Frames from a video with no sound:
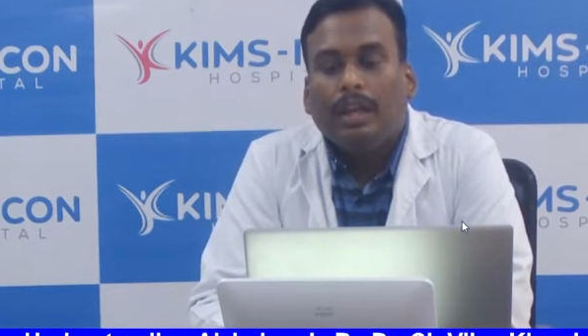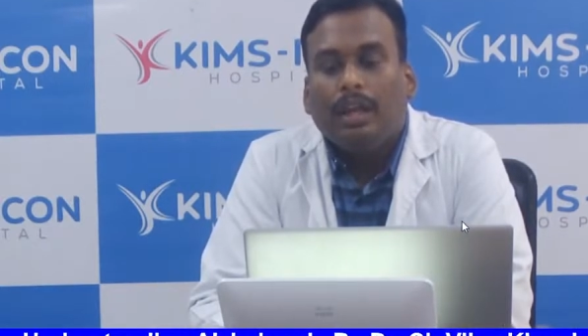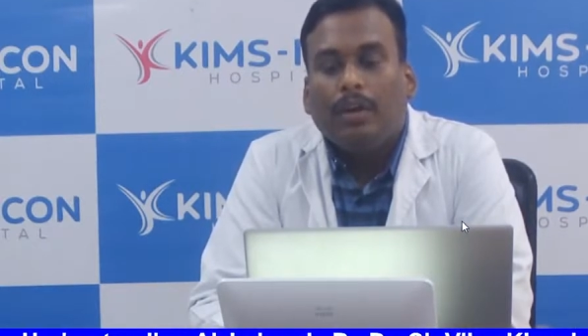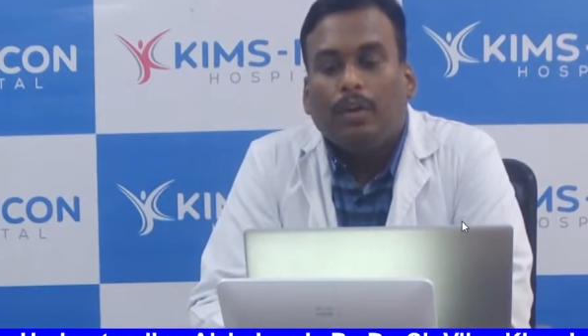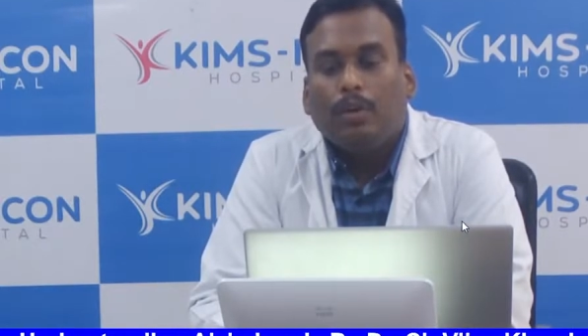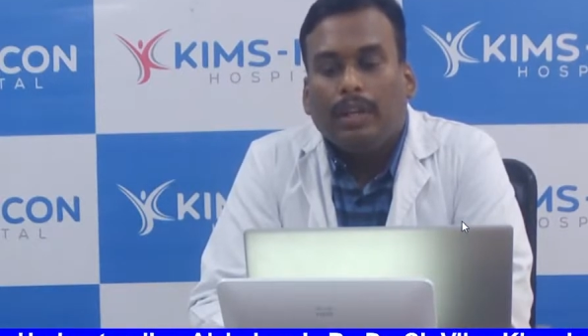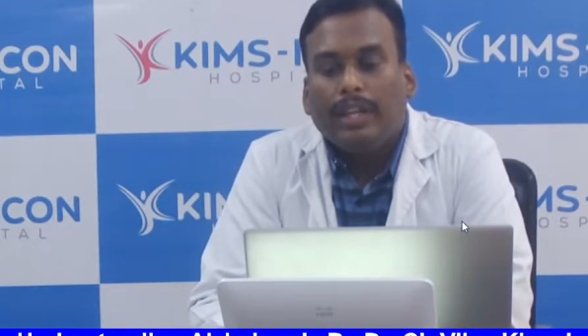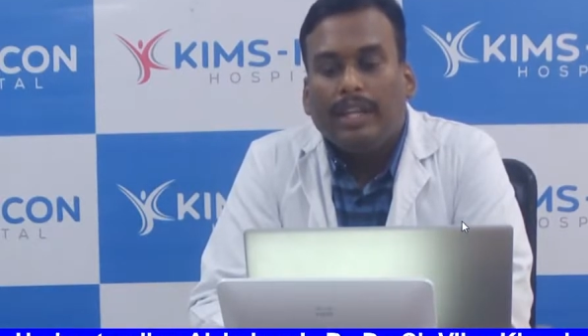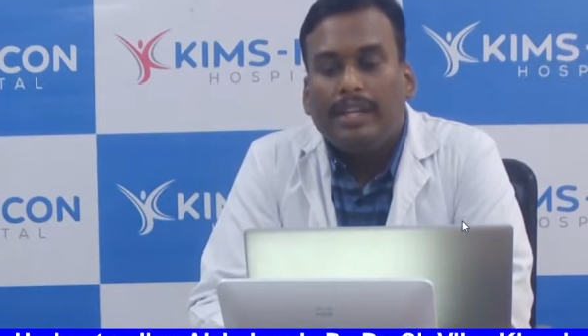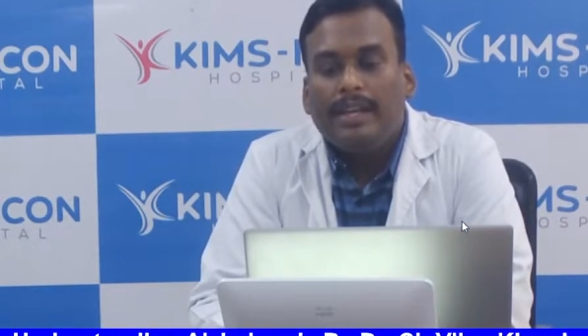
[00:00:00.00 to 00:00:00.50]

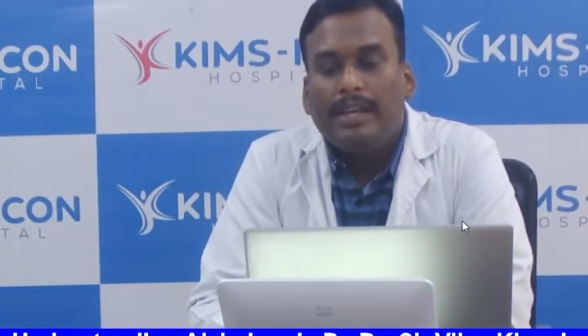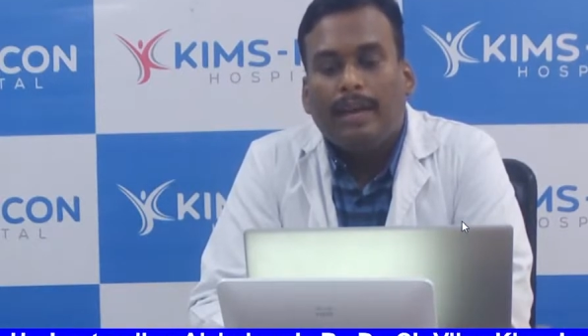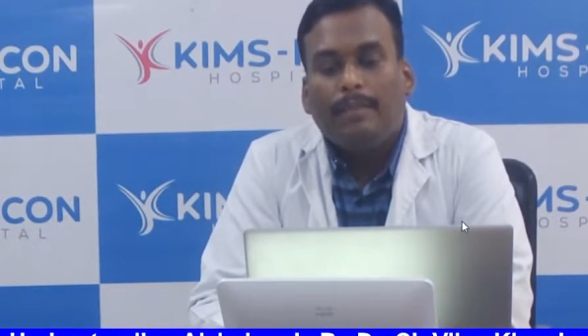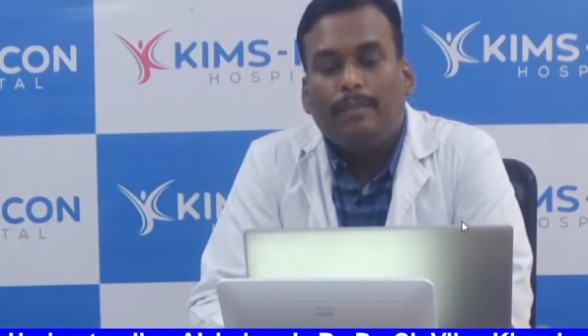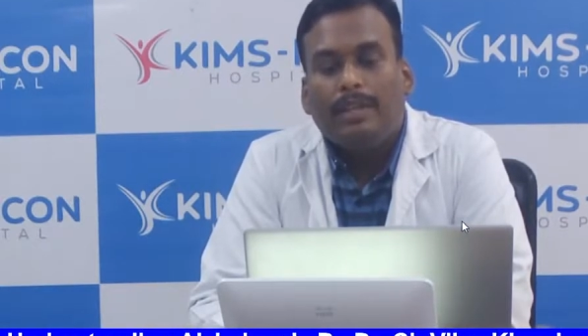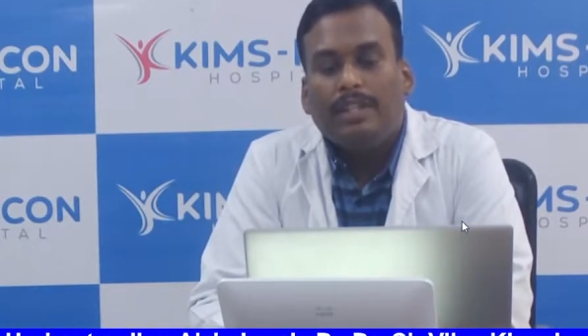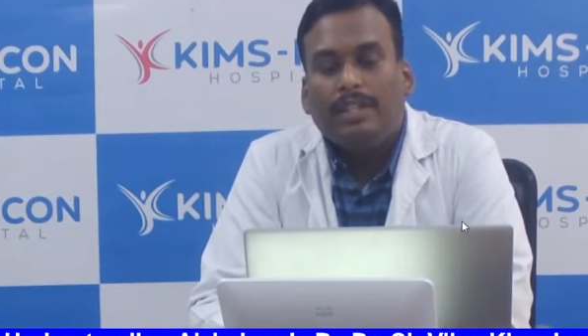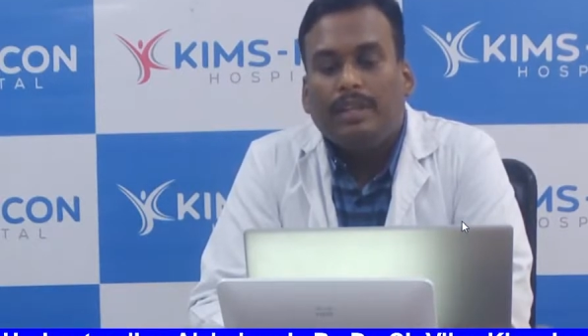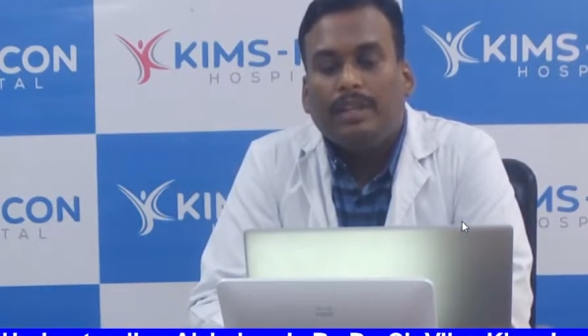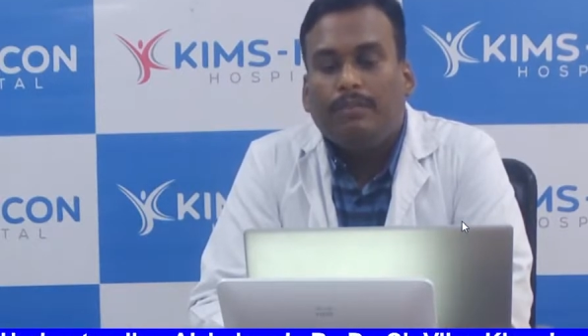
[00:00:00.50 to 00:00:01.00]
routine
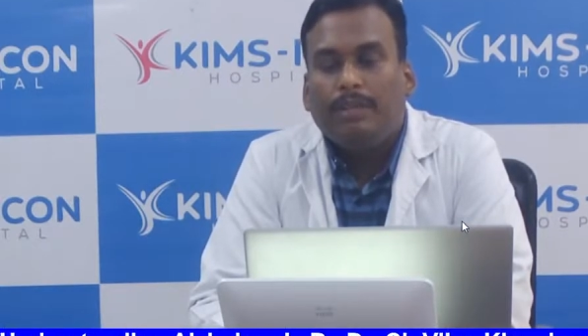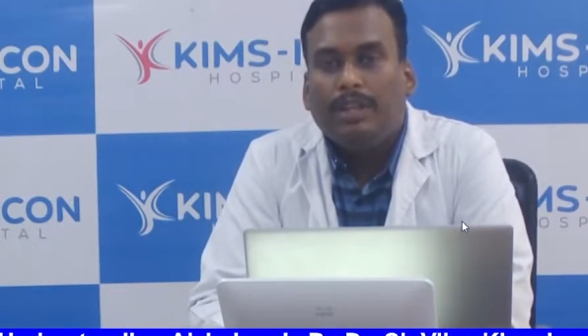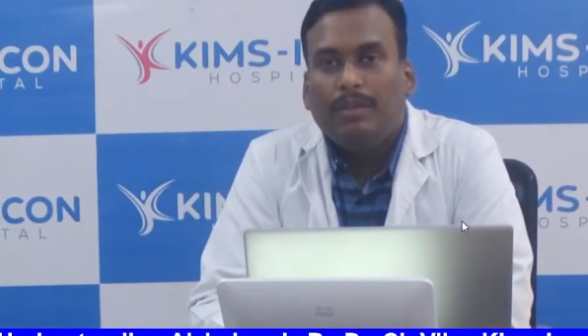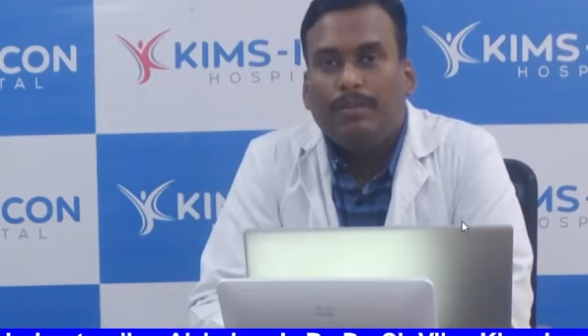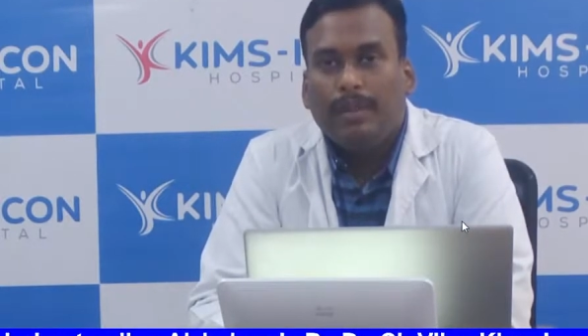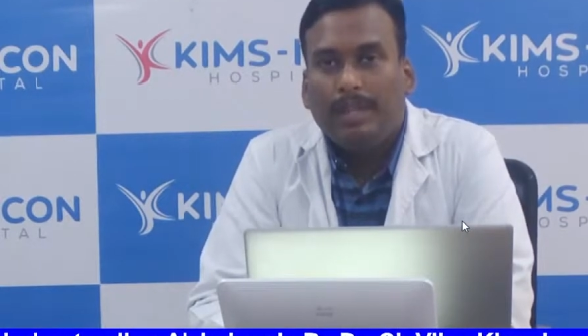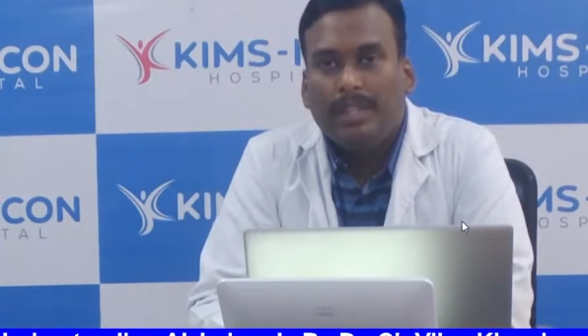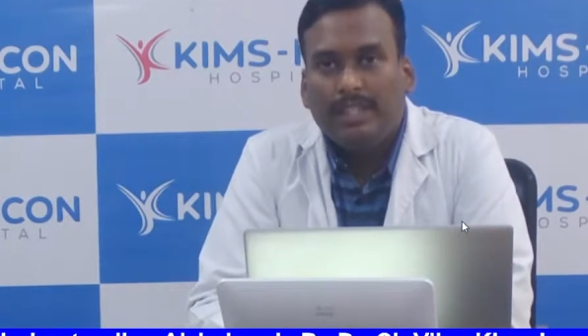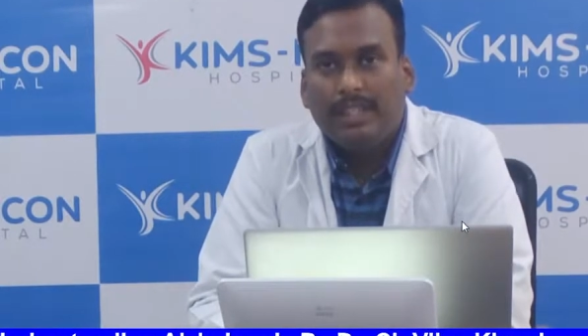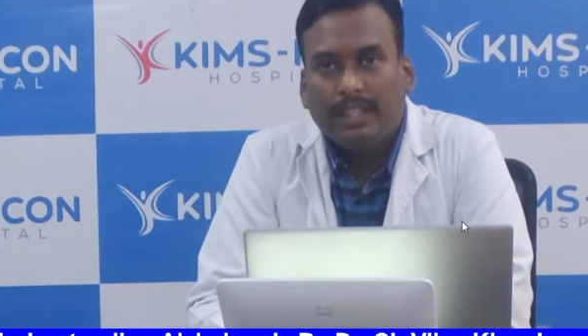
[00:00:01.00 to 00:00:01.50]
habits and
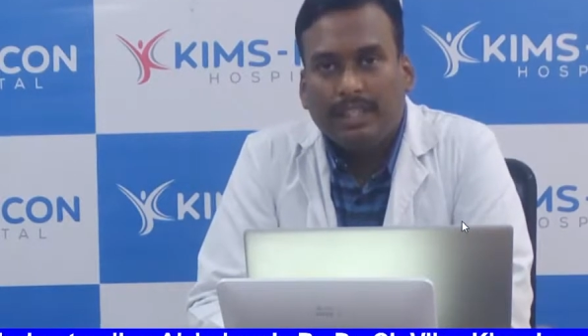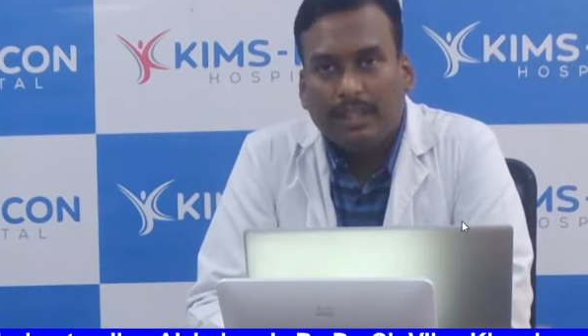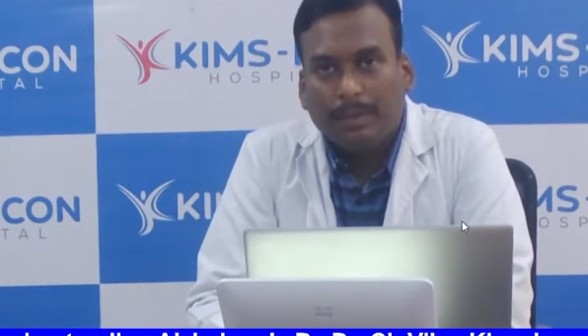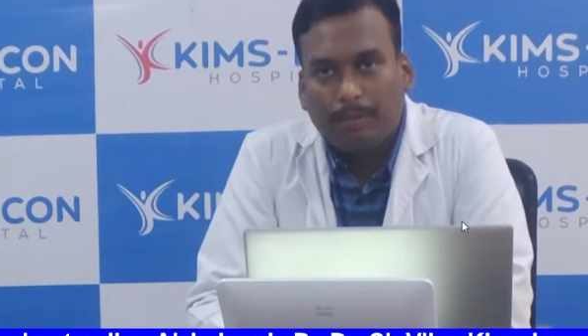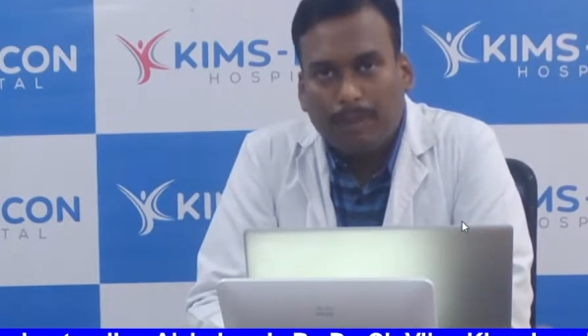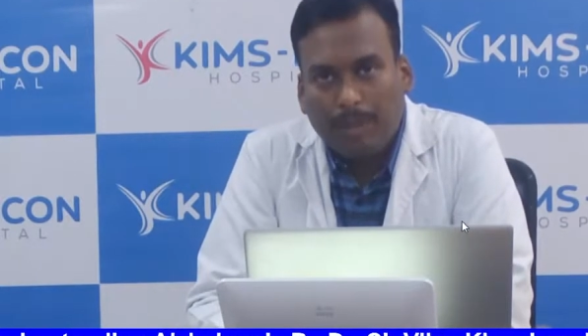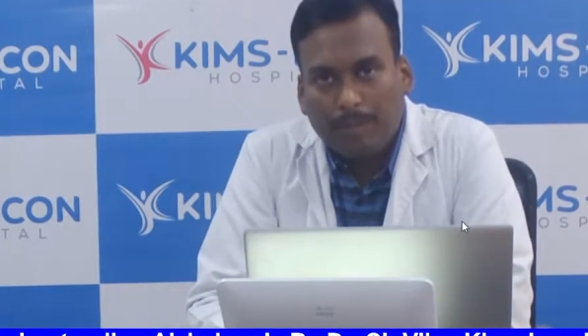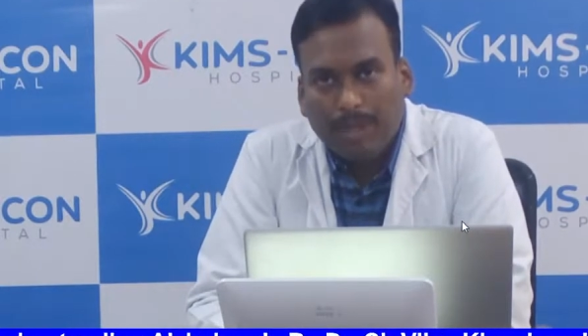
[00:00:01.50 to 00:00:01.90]
minimizing the